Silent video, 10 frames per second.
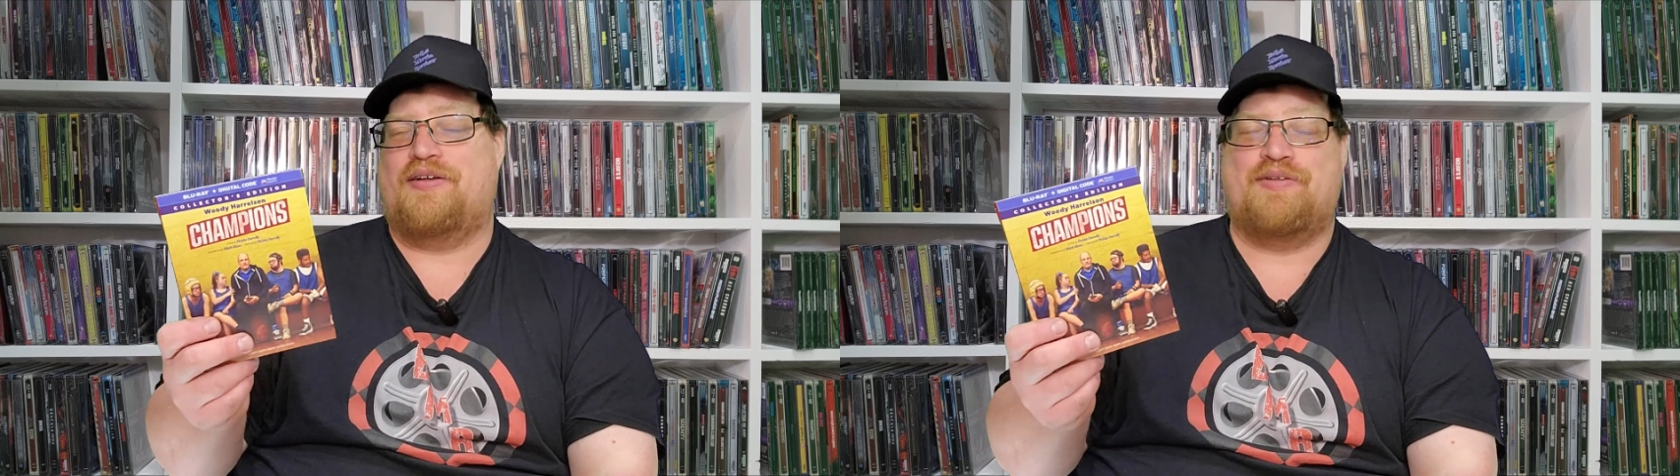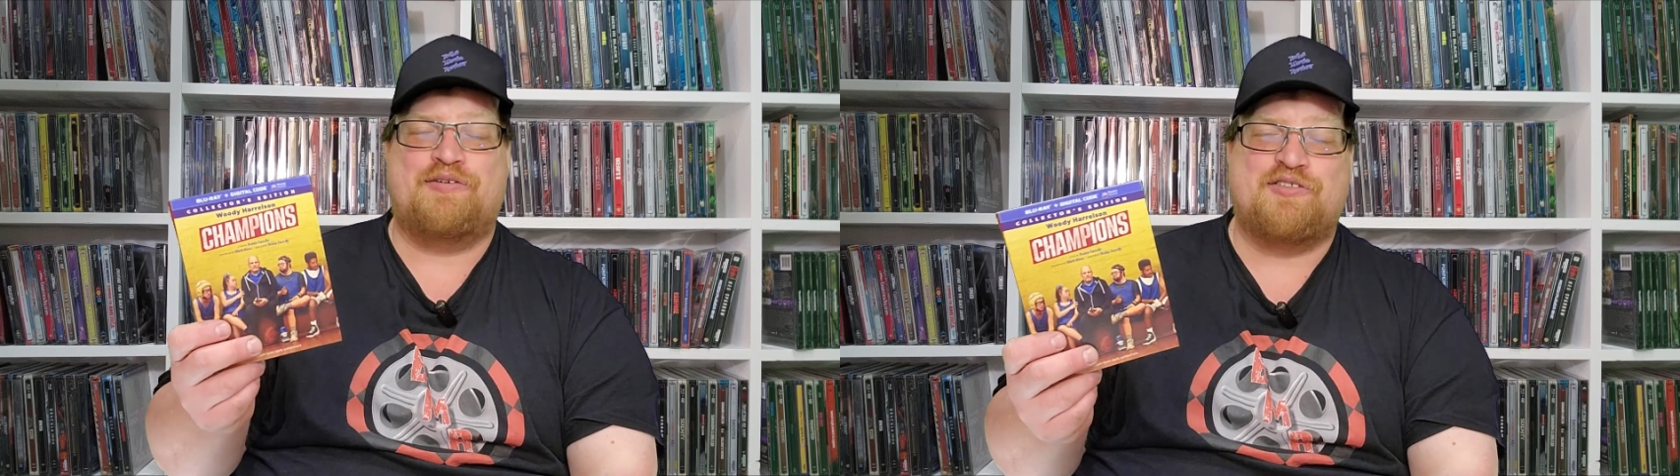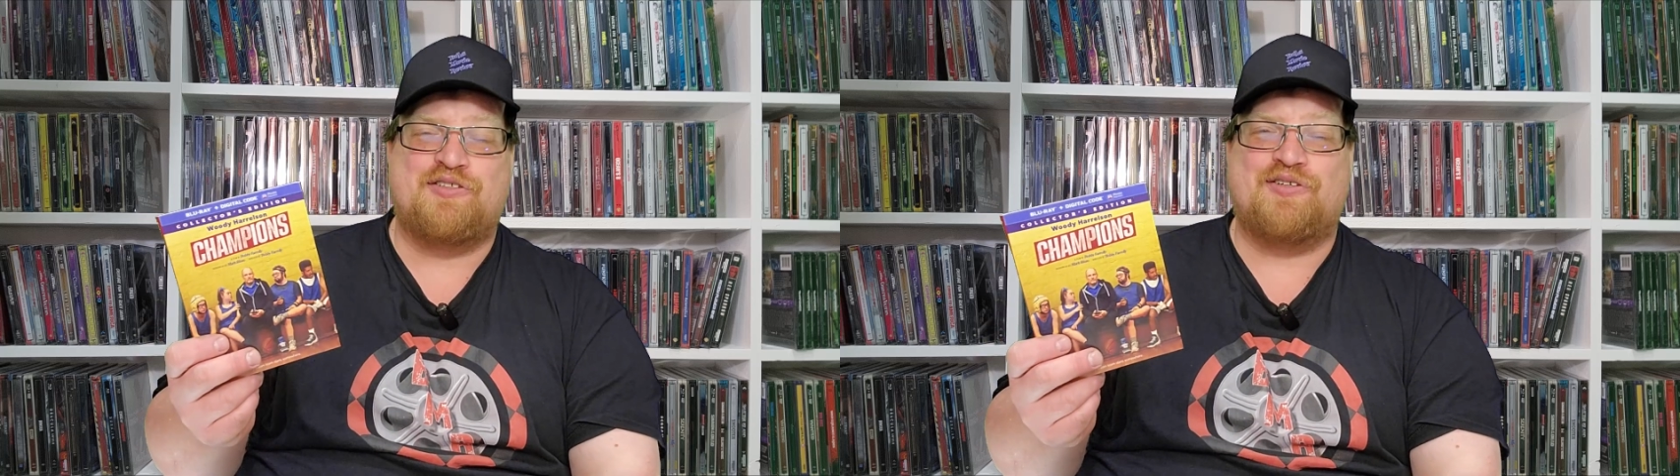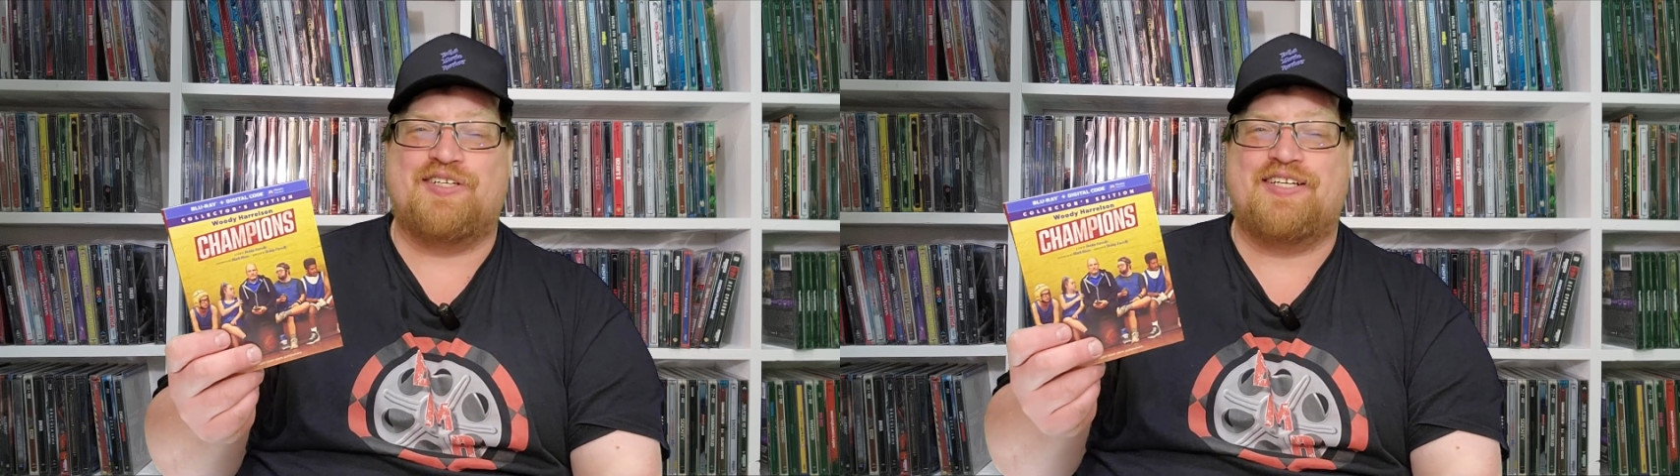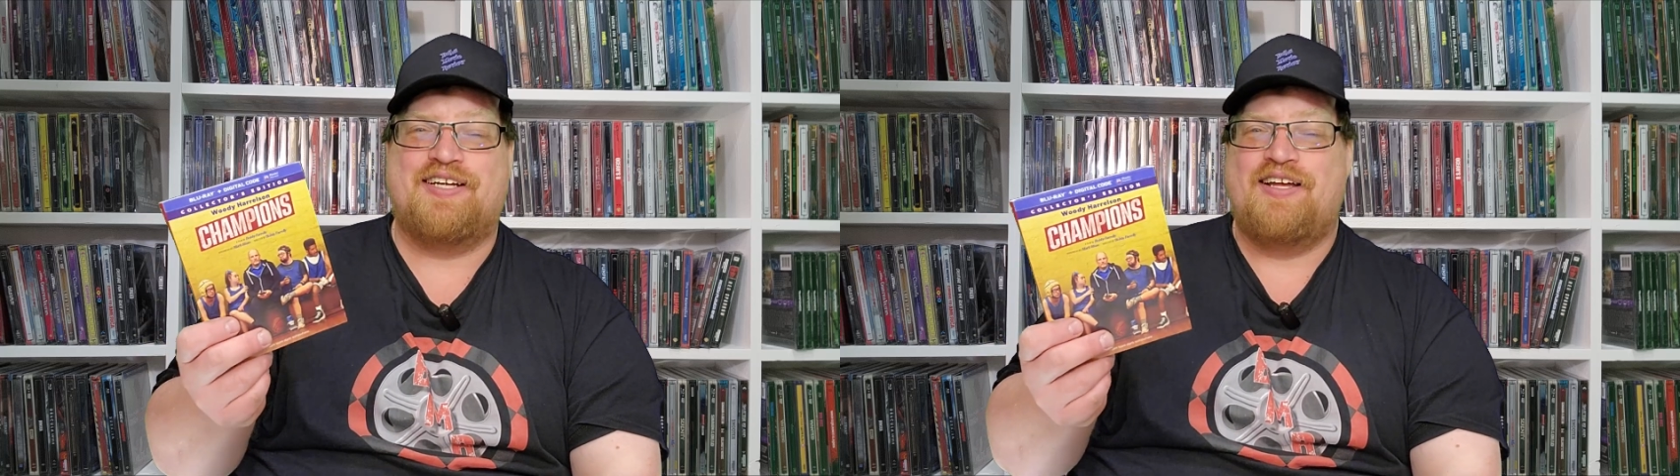They were so
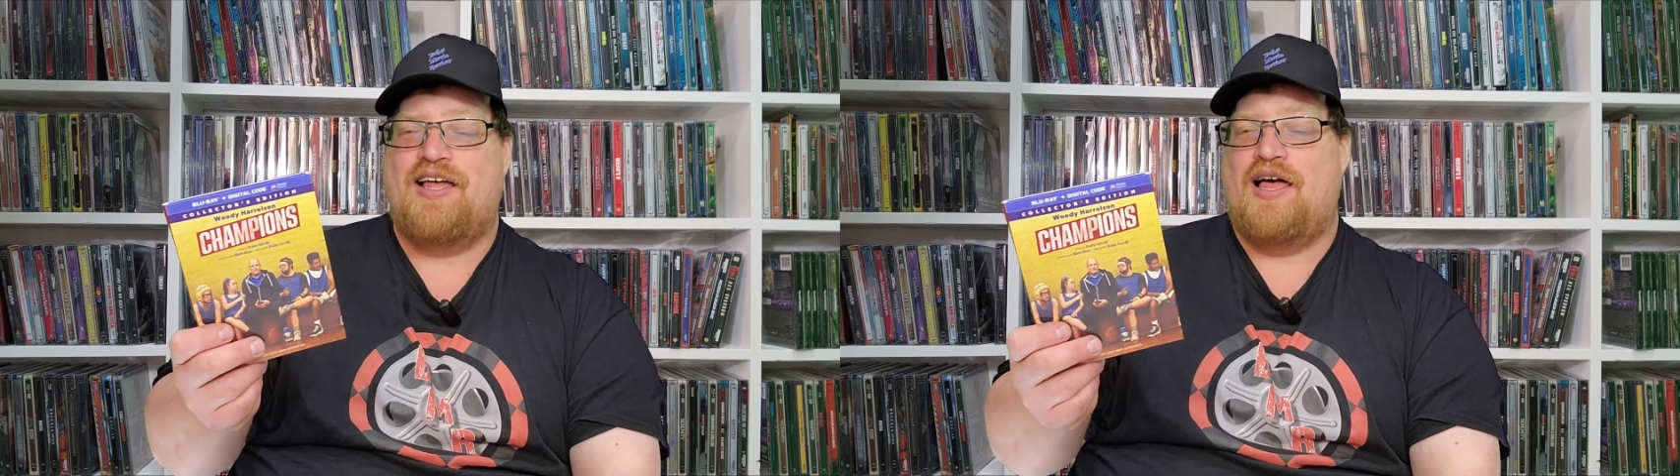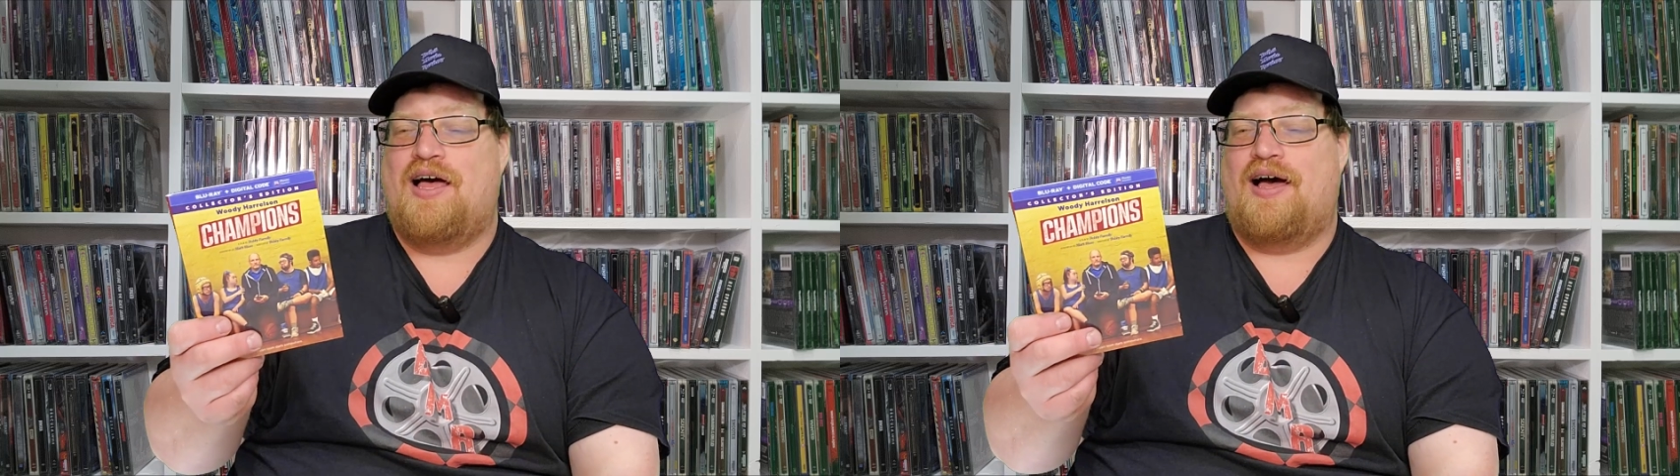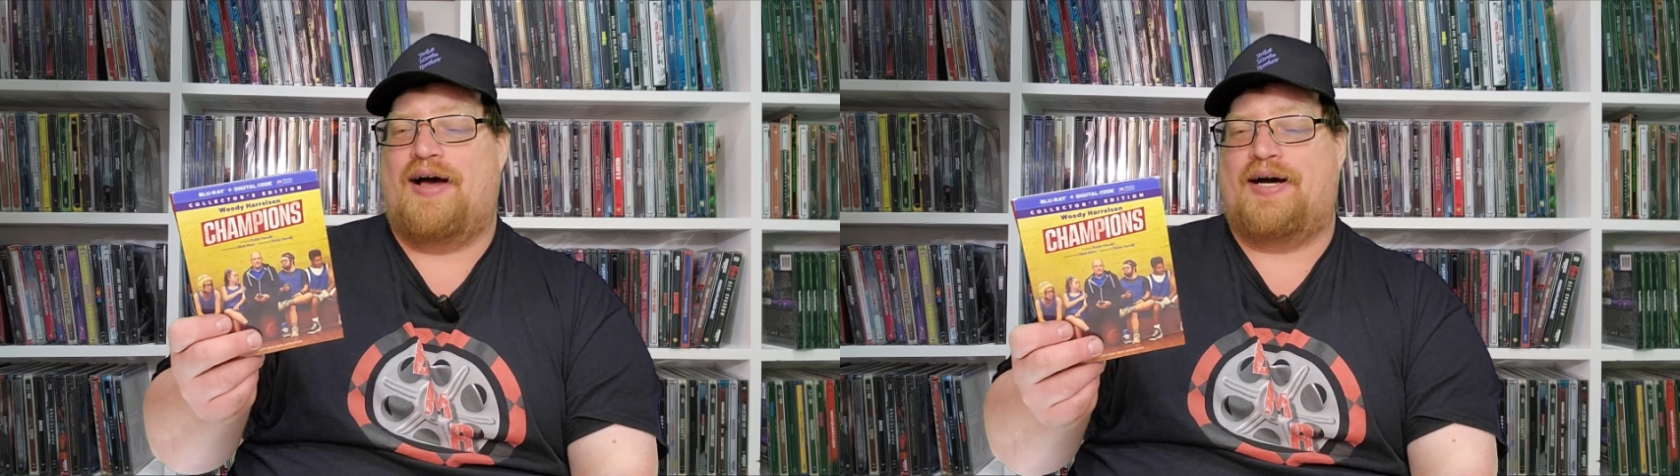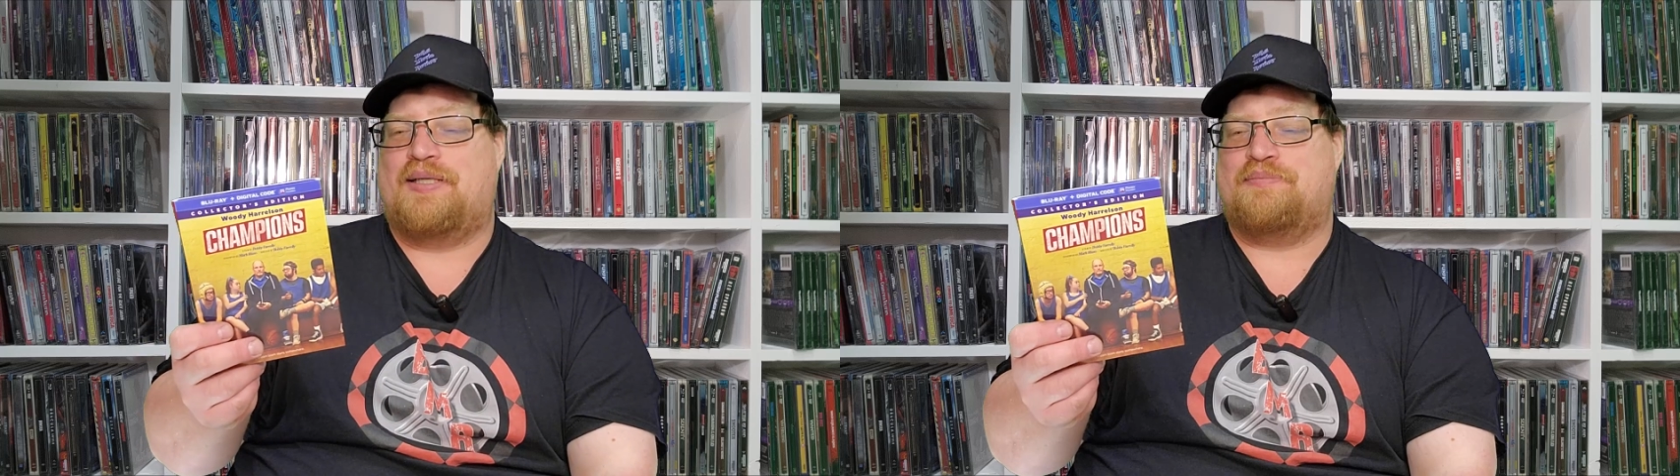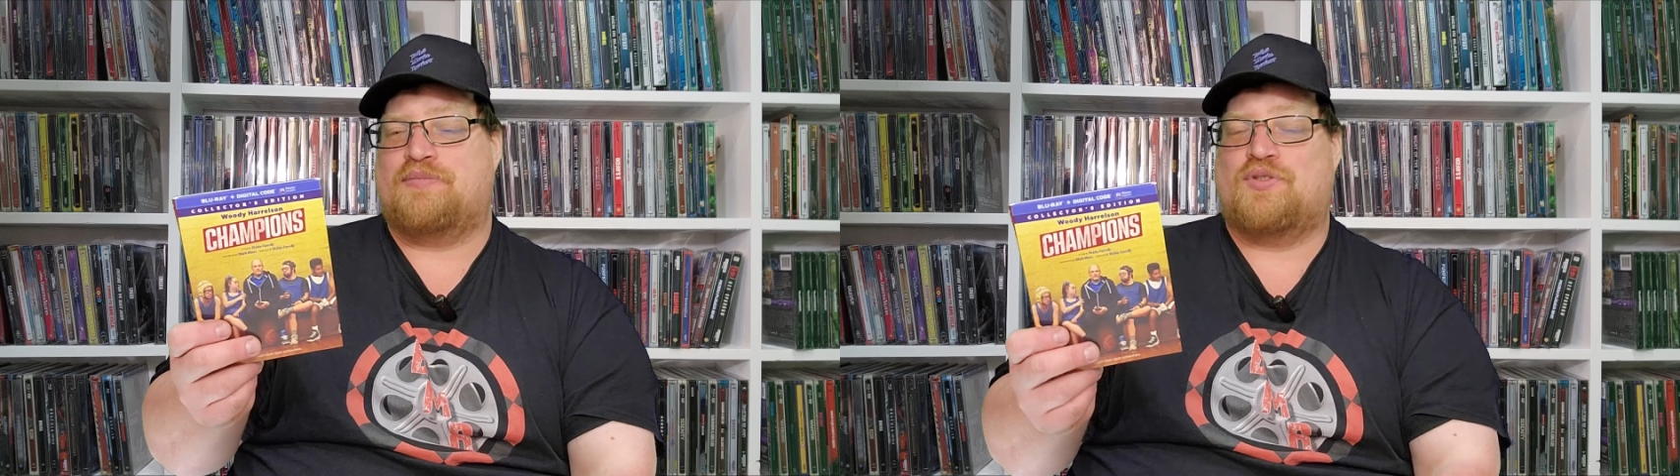good.
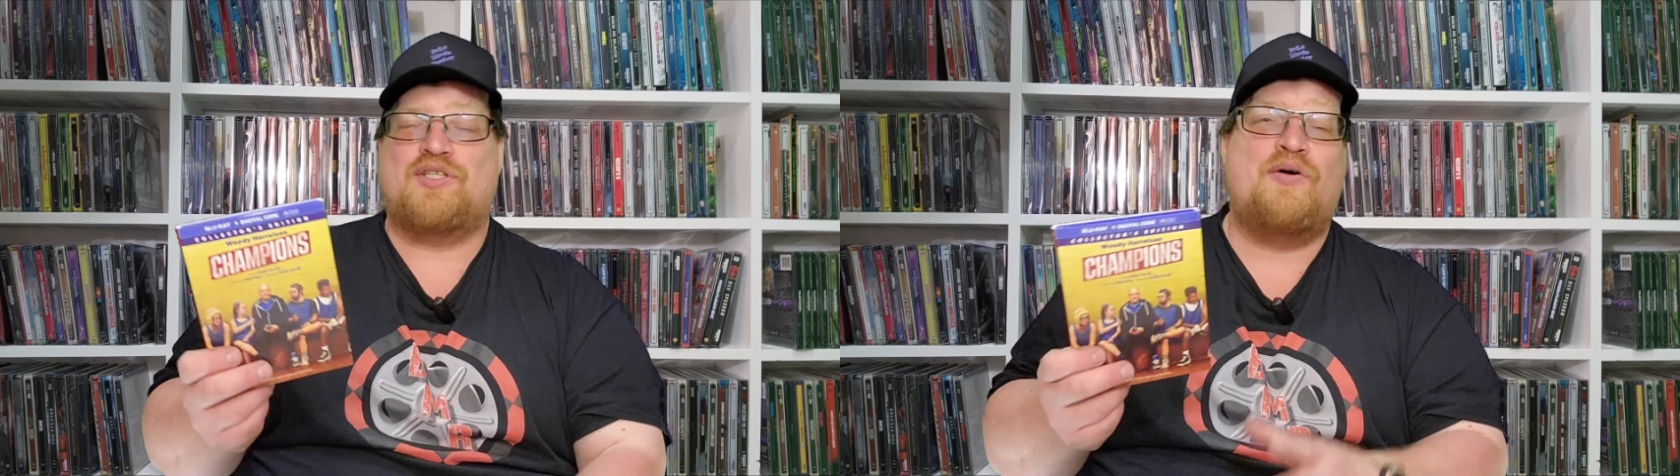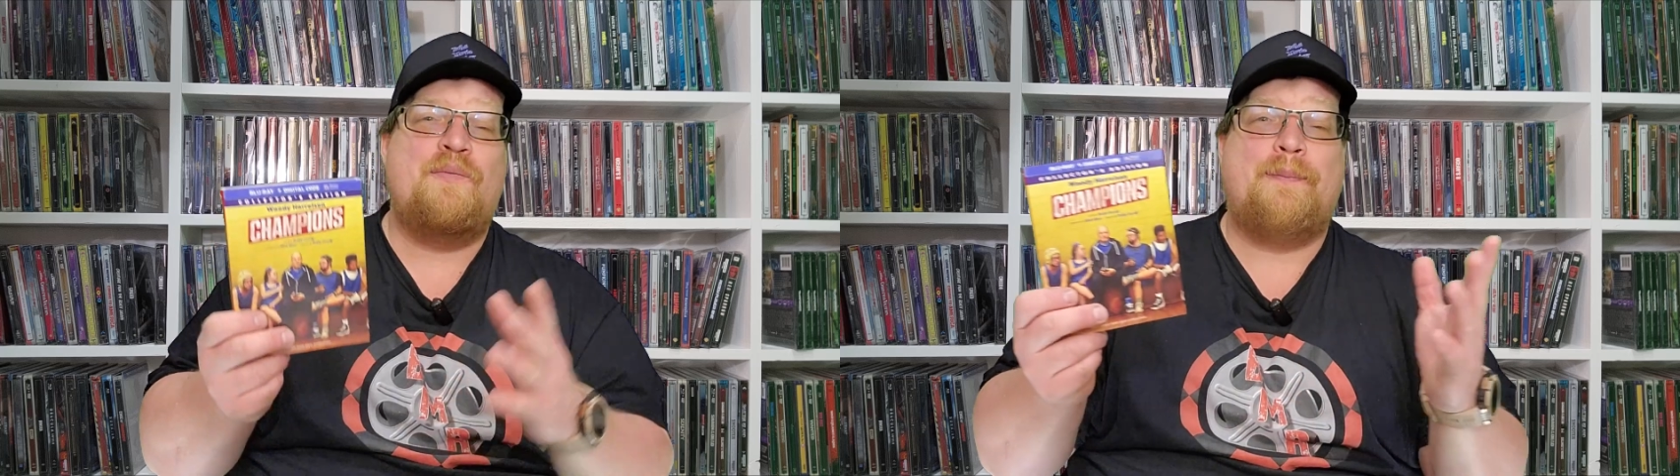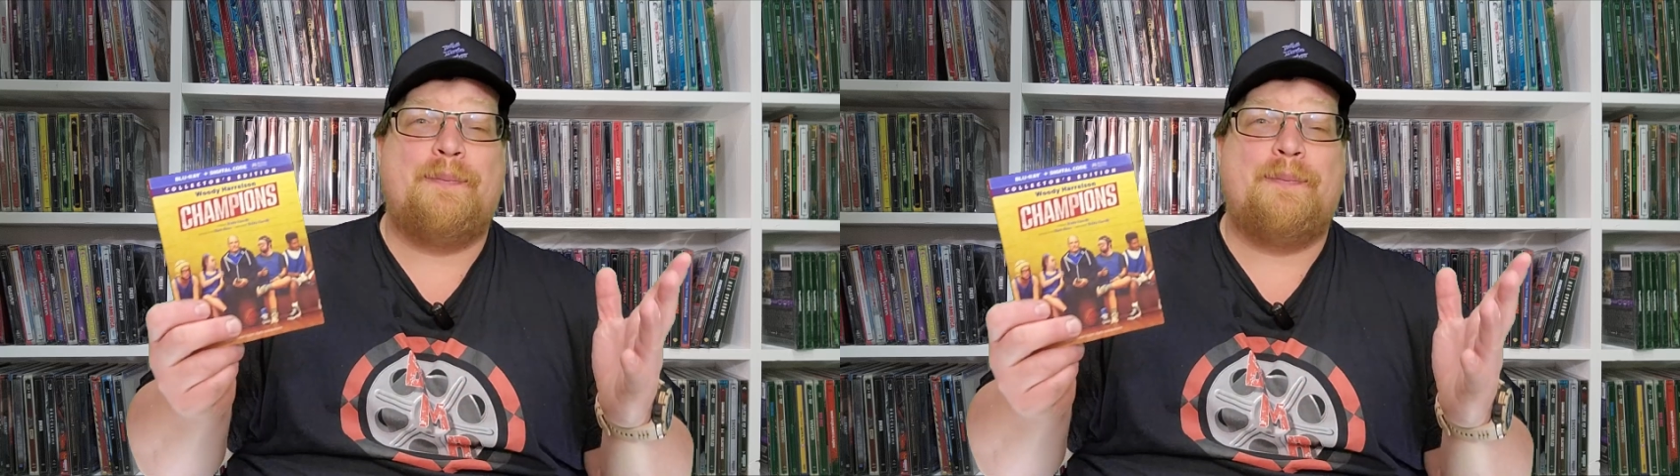Um, so